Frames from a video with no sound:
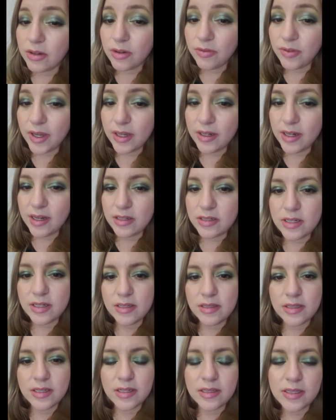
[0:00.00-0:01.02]

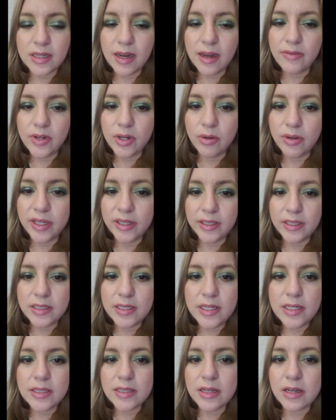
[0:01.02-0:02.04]
foundations because I have an oily
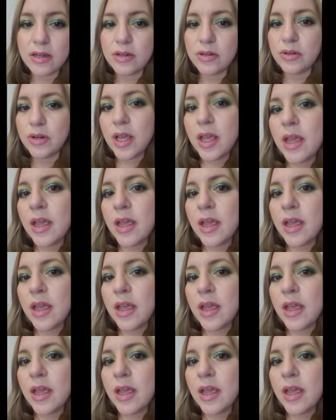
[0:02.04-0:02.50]
T-zone,